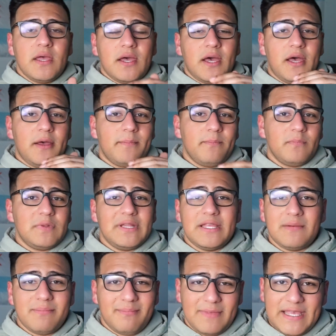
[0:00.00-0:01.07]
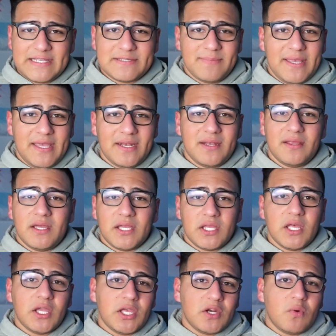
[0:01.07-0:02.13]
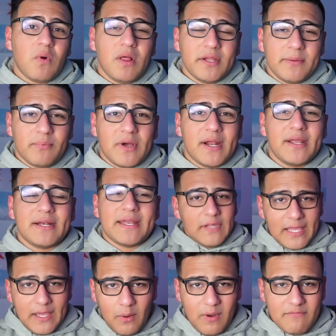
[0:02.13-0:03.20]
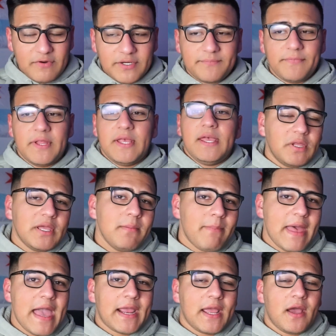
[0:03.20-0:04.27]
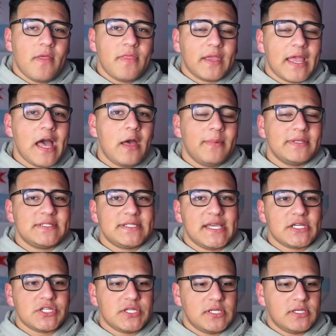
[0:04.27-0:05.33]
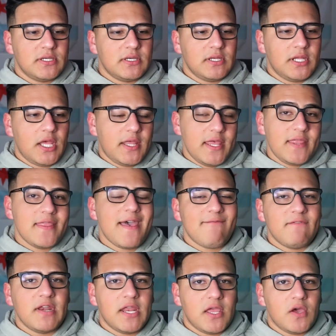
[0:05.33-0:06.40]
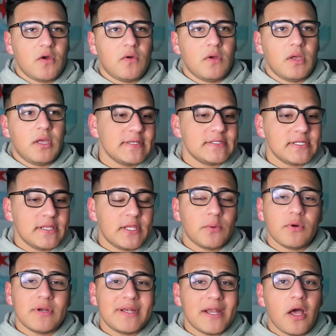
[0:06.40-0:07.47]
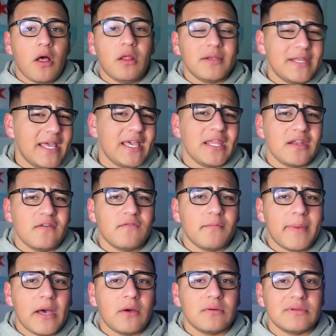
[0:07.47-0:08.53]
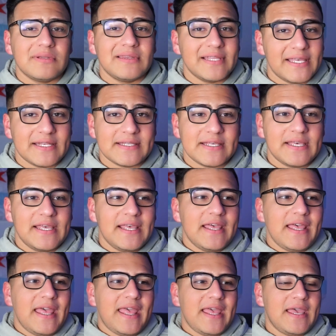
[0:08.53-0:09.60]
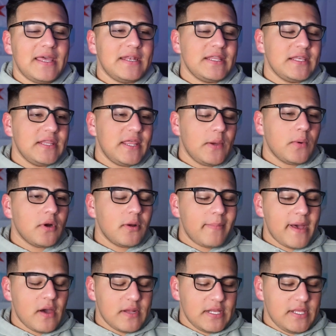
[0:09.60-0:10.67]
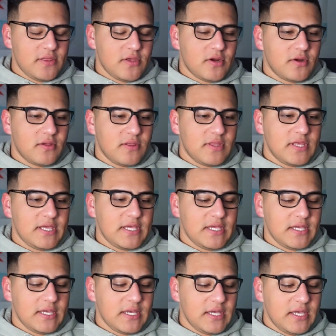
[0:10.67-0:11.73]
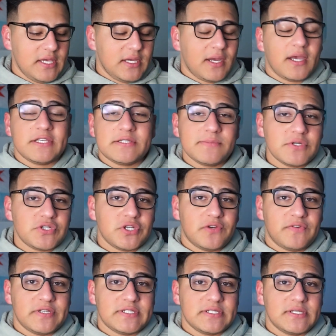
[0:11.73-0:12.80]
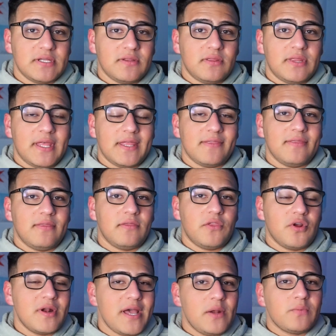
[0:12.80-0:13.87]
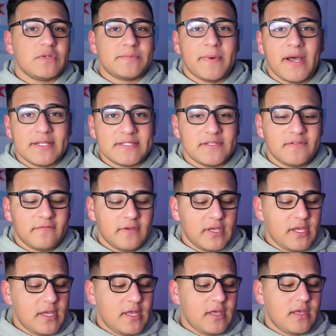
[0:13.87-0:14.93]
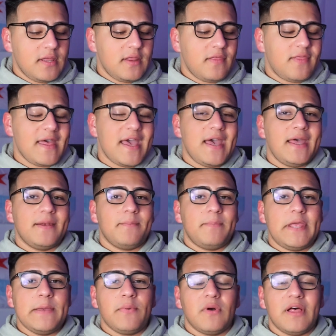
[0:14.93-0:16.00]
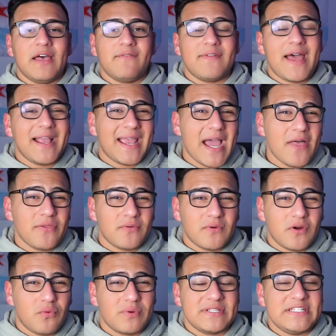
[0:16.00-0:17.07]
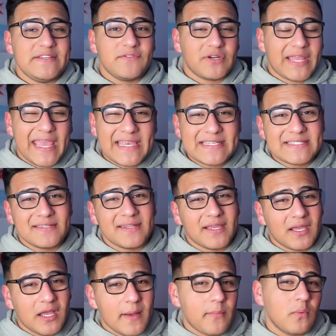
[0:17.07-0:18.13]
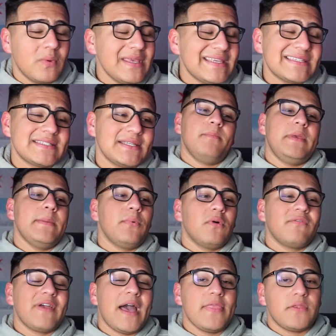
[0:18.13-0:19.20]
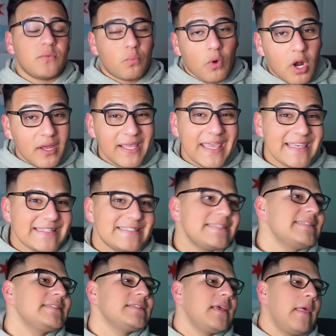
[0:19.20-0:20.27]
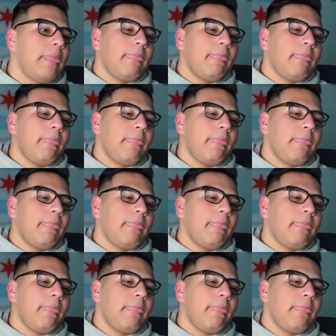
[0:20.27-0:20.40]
Um, Lit has made a, a good quality product. However, looking back on the comment section uh, in that video, and, they were all negative about Lit, and they were about either the customer service that they're not responsive, that people have not gotten their or received their case in like a couple weeks, people have gotten the wrong cases.